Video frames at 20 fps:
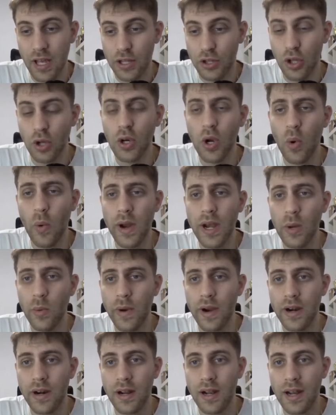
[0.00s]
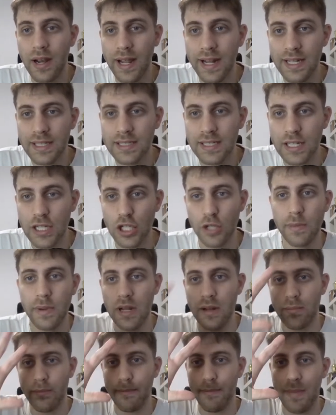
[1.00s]
Don't go anywhere, ladies and
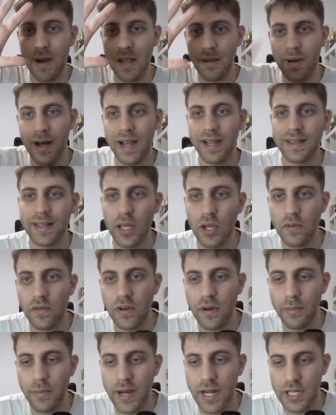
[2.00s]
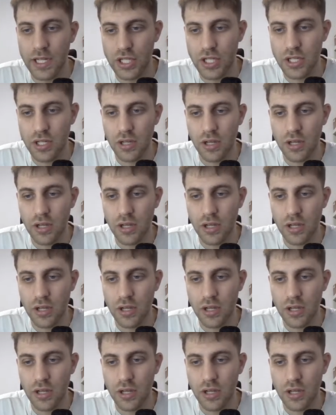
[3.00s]
gentlemen. Bye bye. Thank you very much.